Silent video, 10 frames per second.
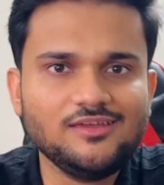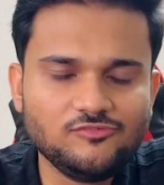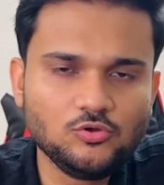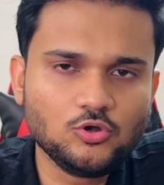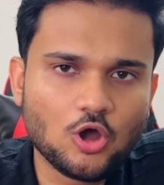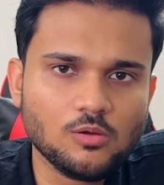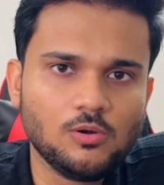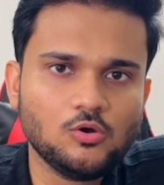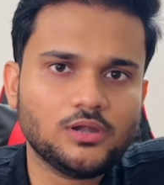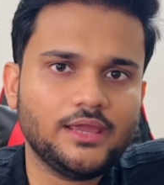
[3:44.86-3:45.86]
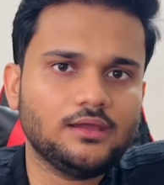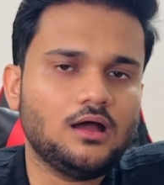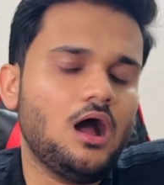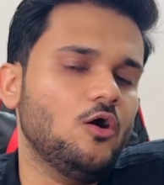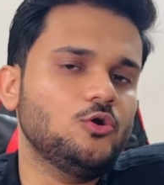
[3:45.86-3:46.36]
if you talk about
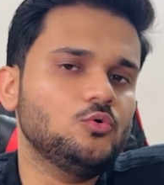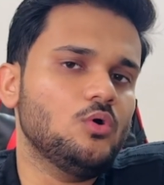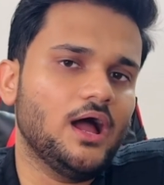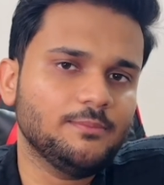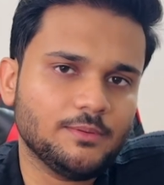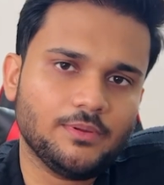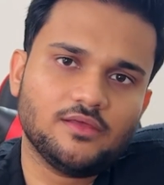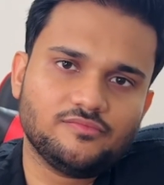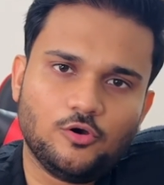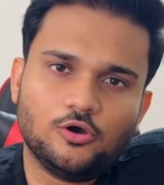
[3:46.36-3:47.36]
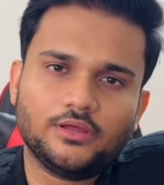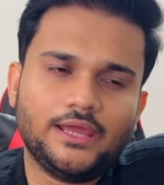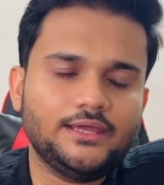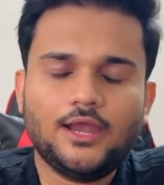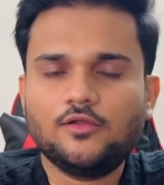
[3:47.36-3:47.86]
like, how do I prepare for
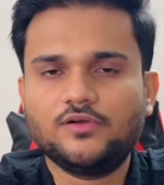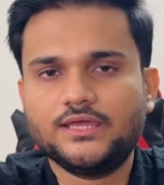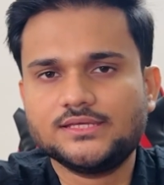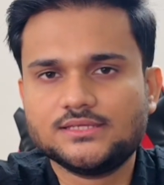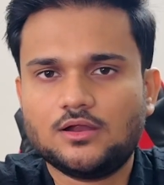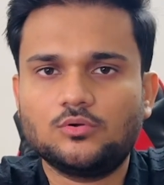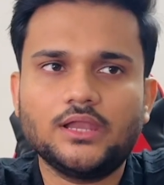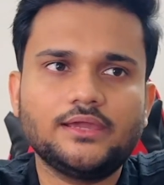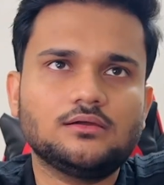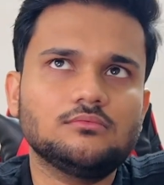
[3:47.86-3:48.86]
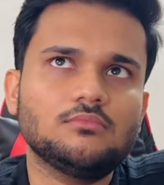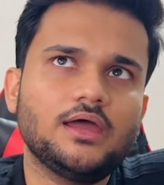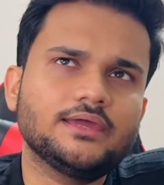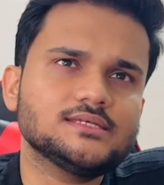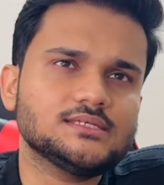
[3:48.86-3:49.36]
any kind of a DSA round? Like,
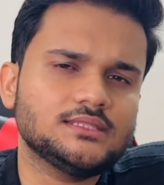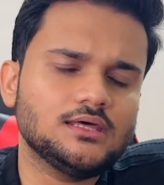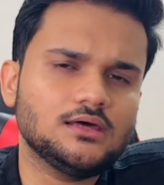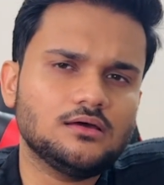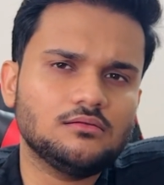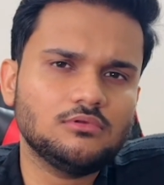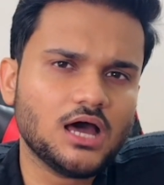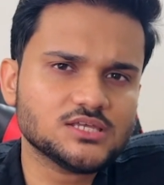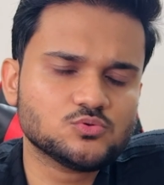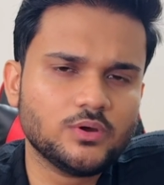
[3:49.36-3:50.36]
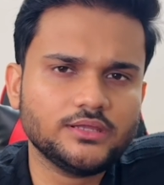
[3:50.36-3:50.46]
I guess in the last 1